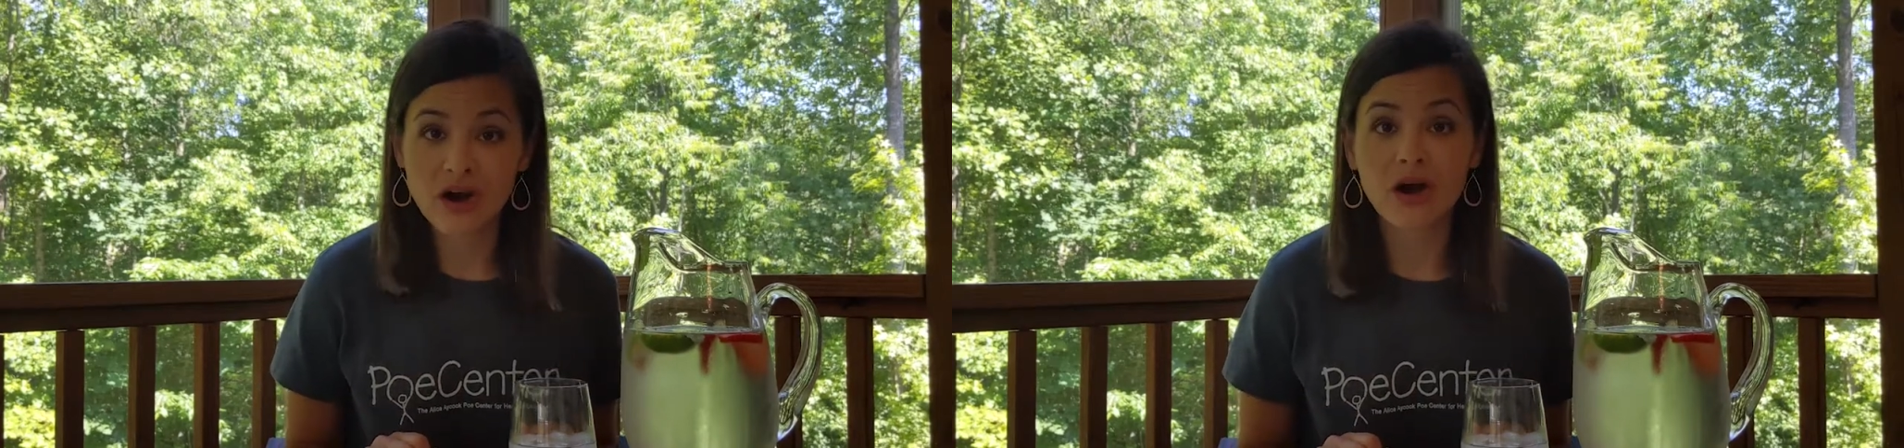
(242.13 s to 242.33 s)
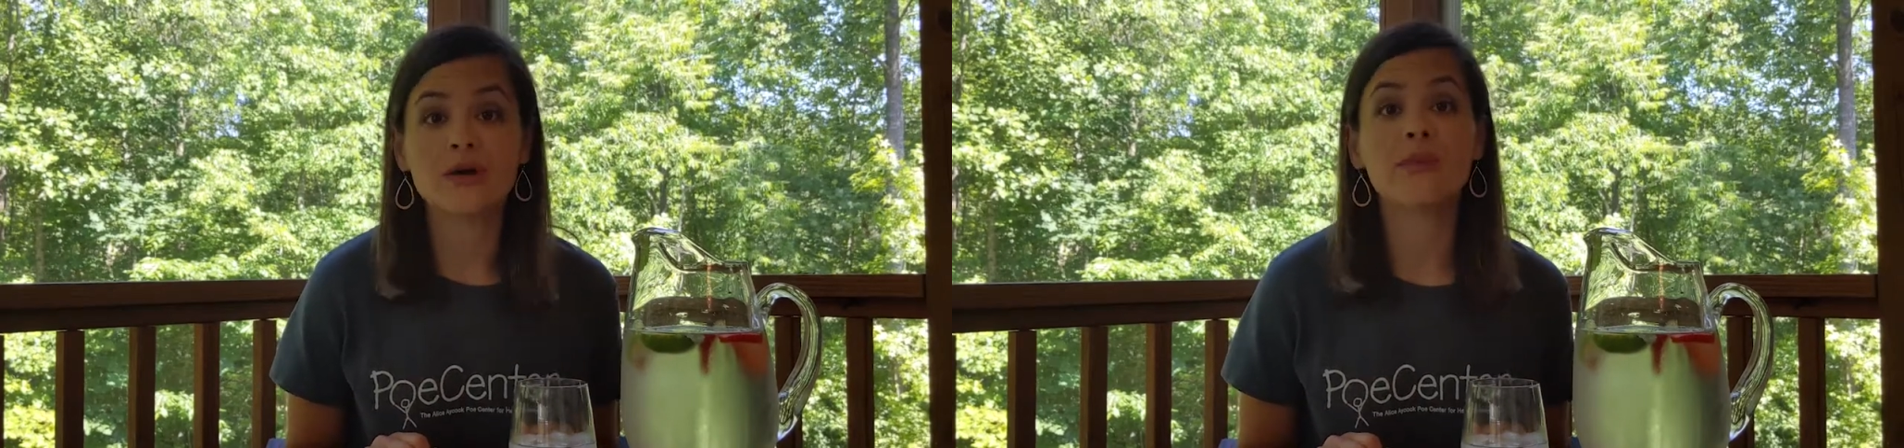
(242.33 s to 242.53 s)

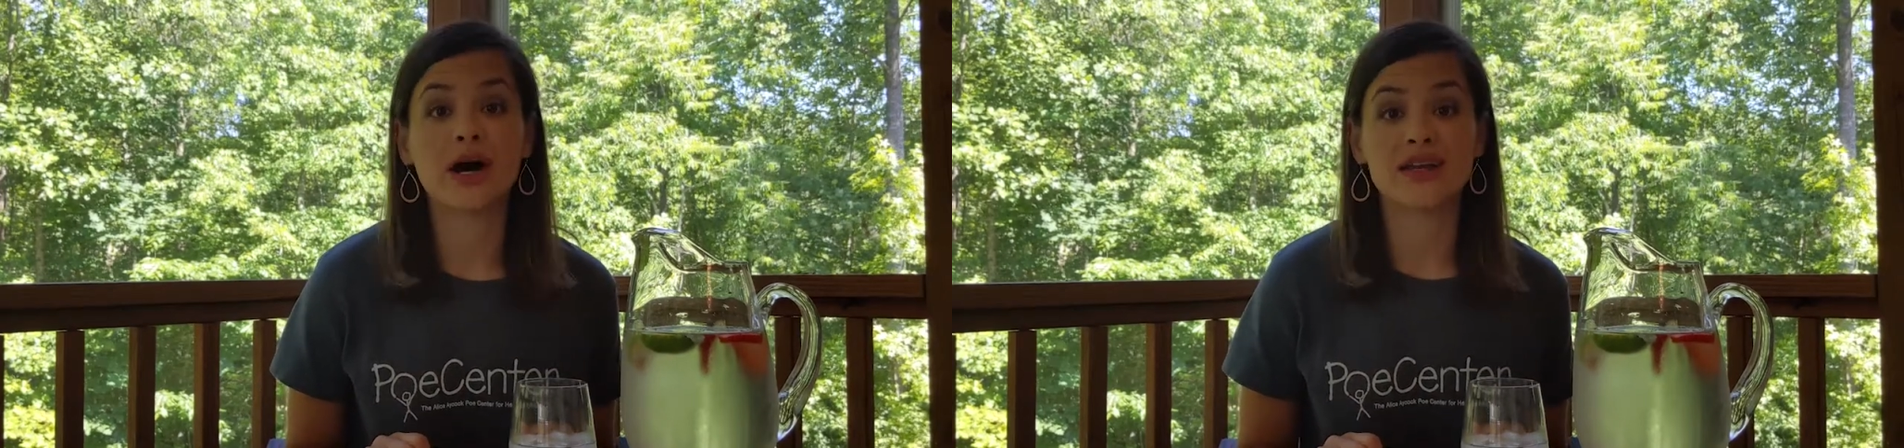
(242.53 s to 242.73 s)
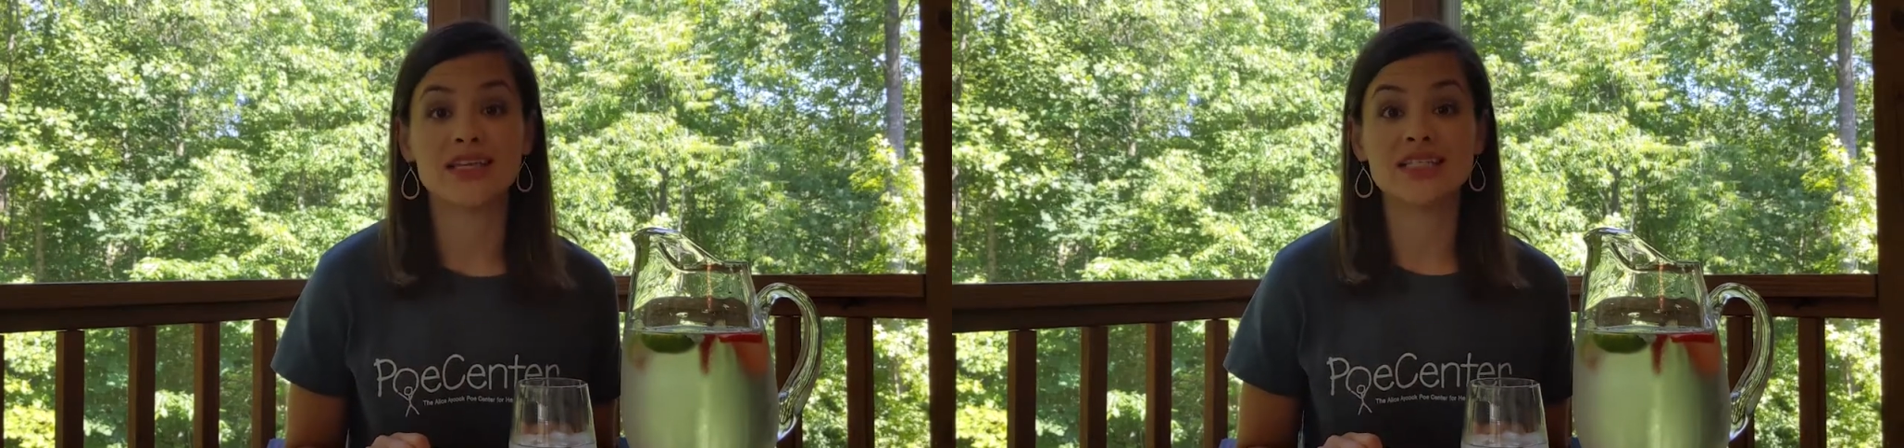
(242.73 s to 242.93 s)
our
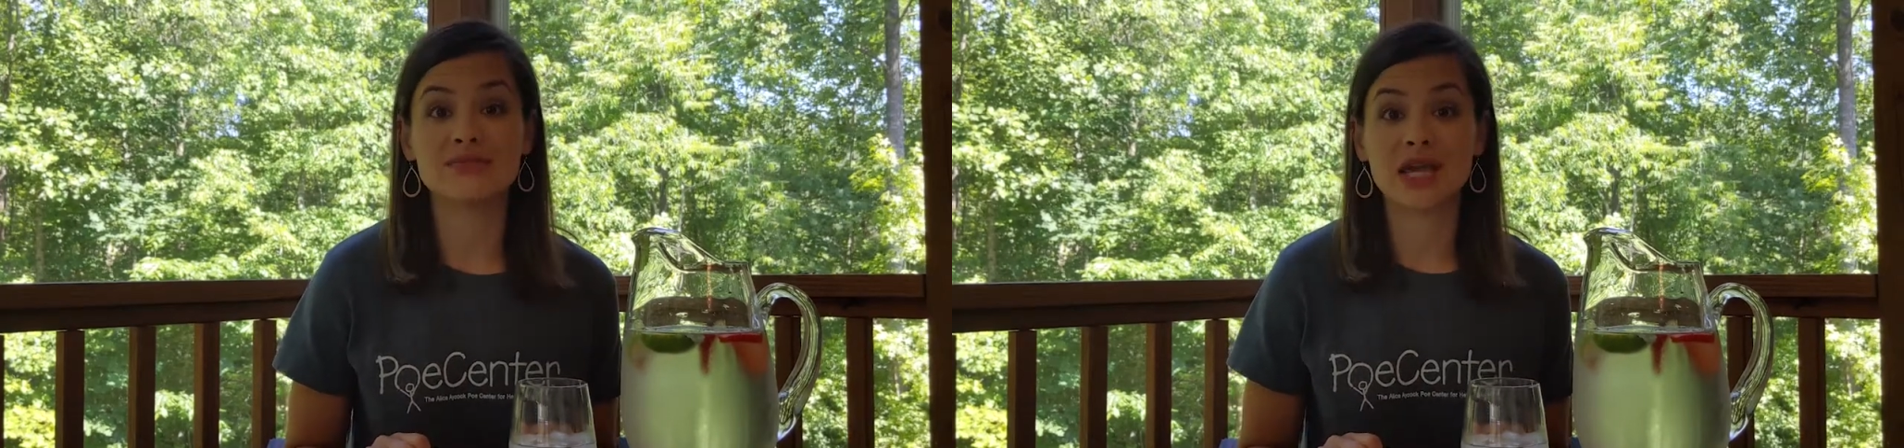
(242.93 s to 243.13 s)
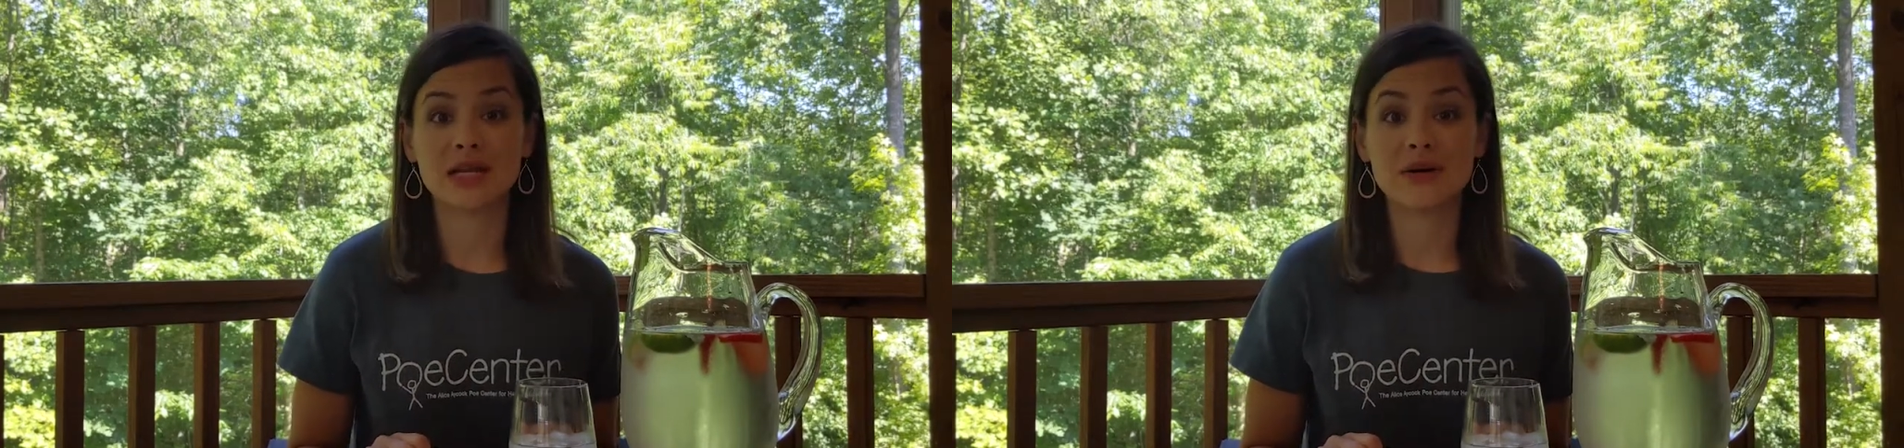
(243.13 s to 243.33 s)
body
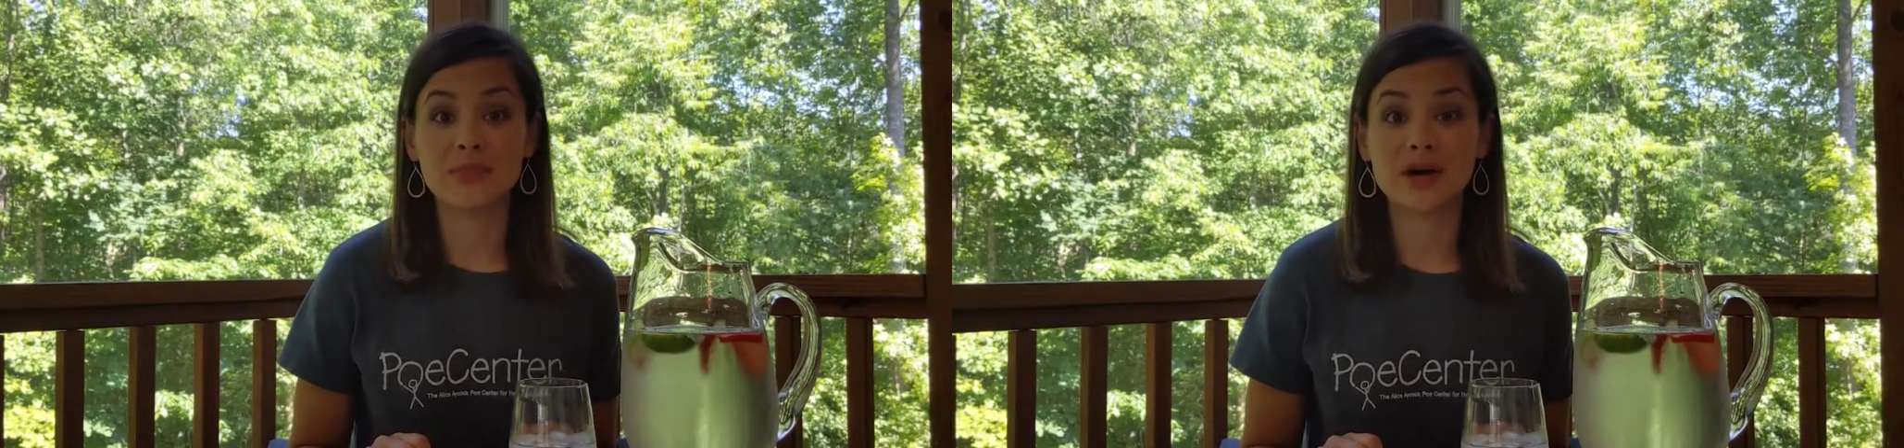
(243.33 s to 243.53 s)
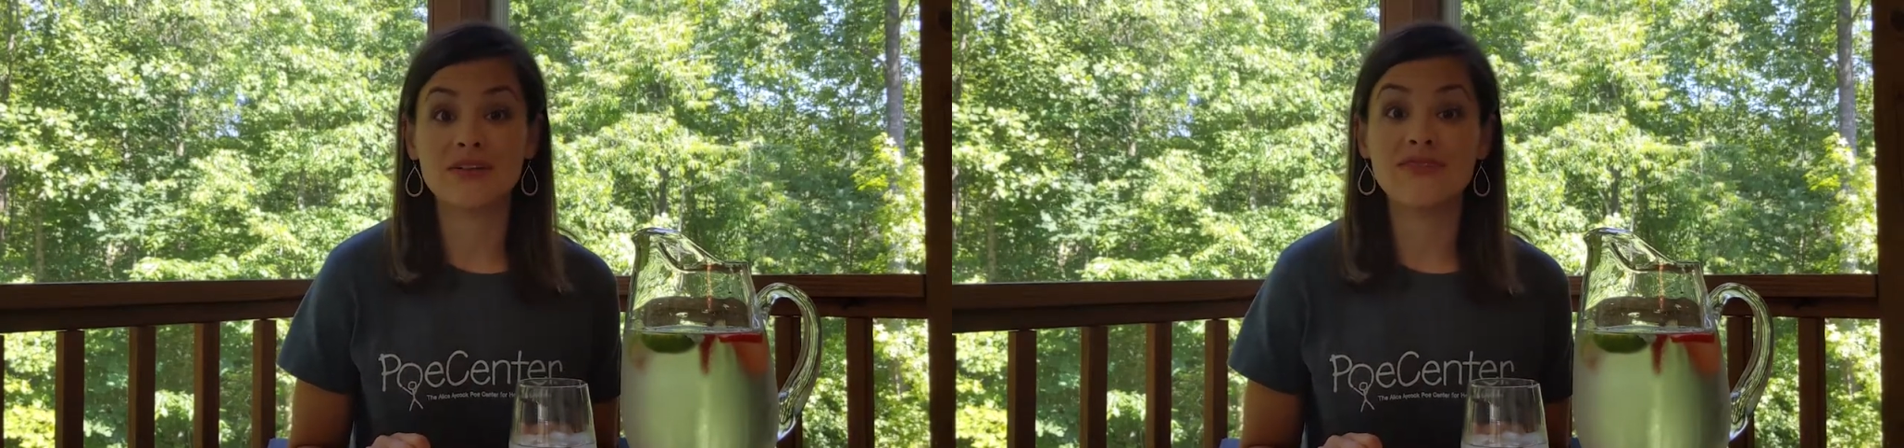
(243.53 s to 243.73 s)
is made
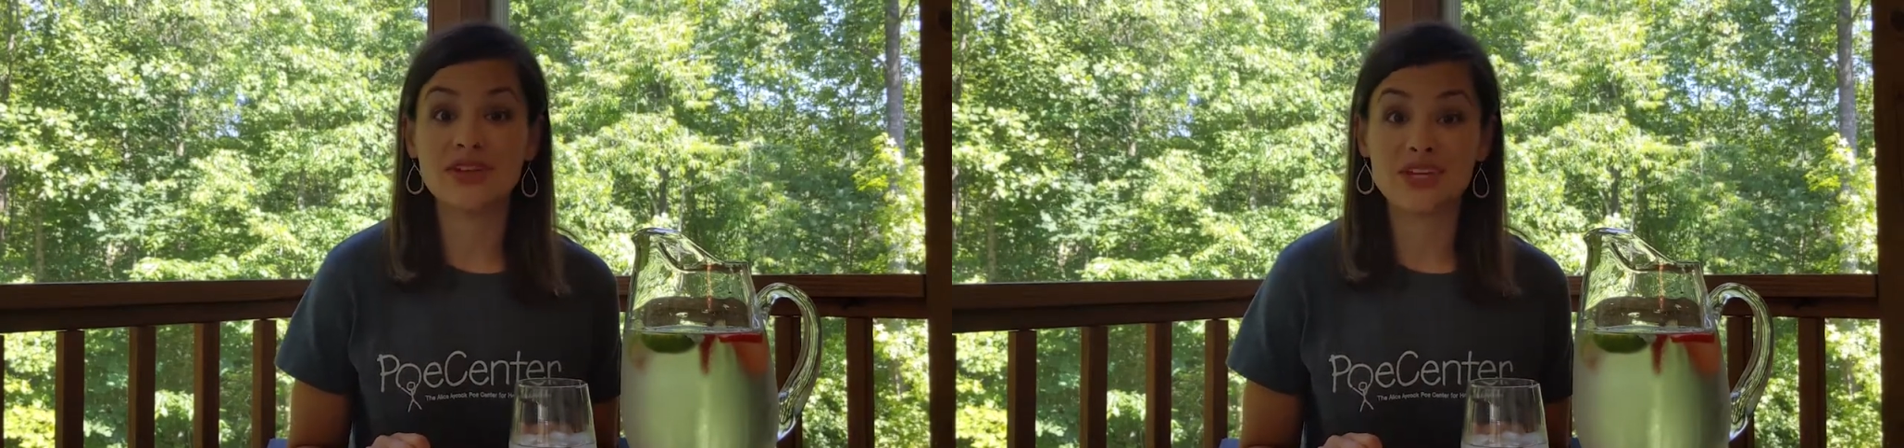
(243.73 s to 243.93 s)
up of,